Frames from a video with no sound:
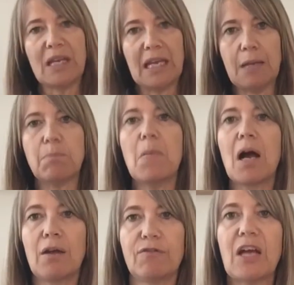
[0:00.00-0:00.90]
need
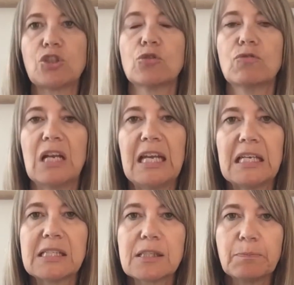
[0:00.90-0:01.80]
myofascial
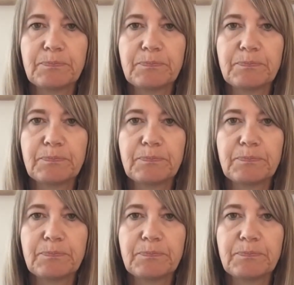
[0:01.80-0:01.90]
release.